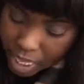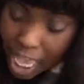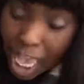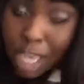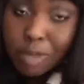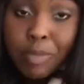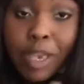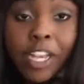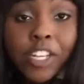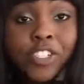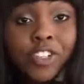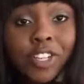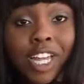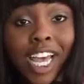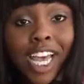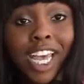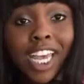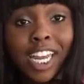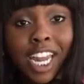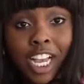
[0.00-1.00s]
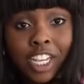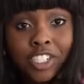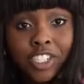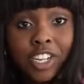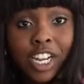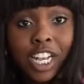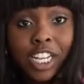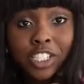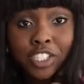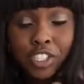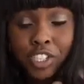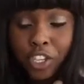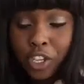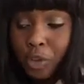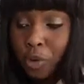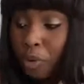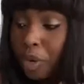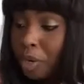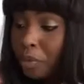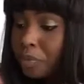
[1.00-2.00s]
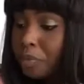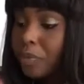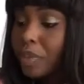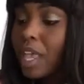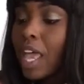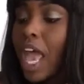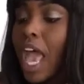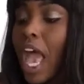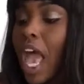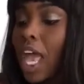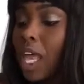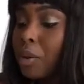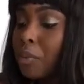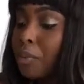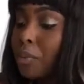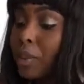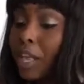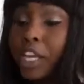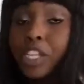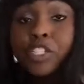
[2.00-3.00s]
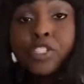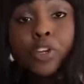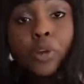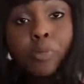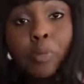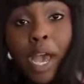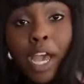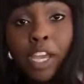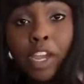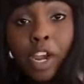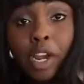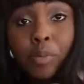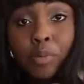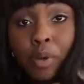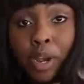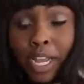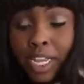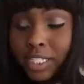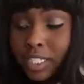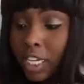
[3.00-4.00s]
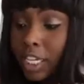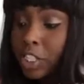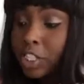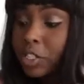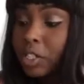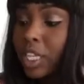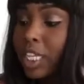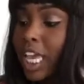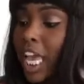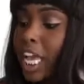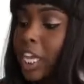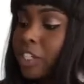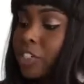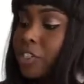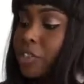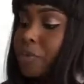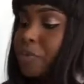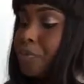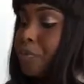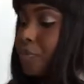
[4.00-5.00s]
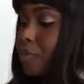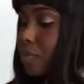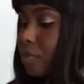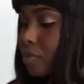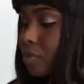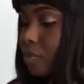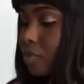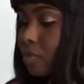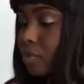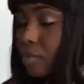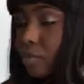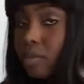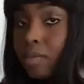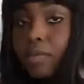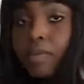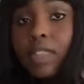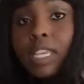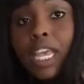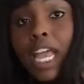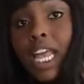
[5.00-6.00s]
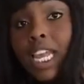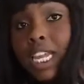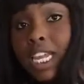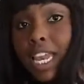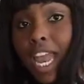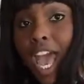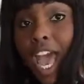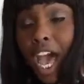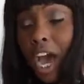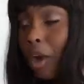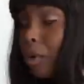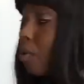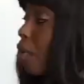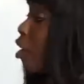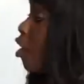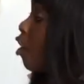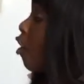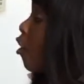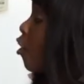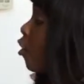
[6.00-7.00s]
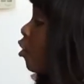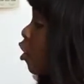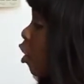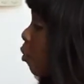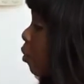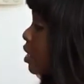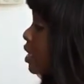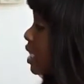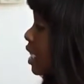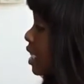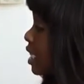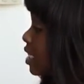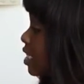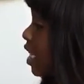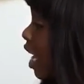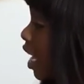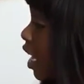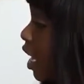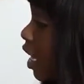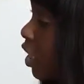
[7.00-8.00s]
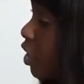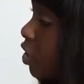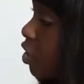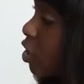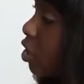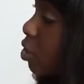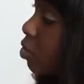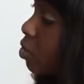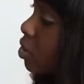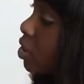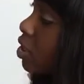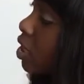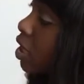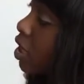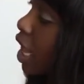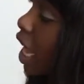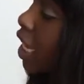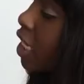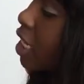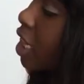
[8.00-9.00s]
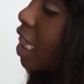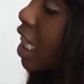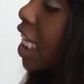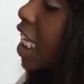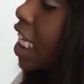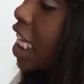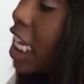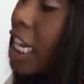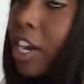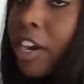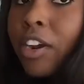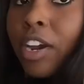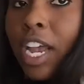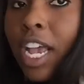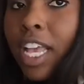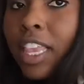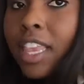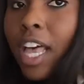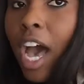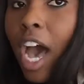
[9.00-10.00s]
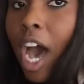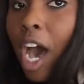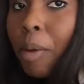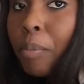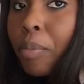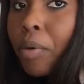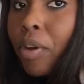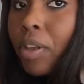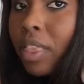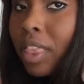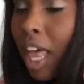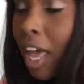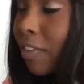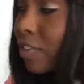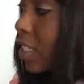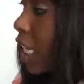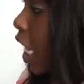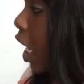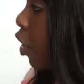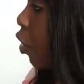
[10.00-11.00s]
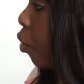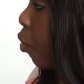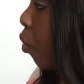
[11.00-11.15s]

And make sure that connection is secure, and place your backyard brains into the cage. Now go into settings, so select the gear in the upper left-hand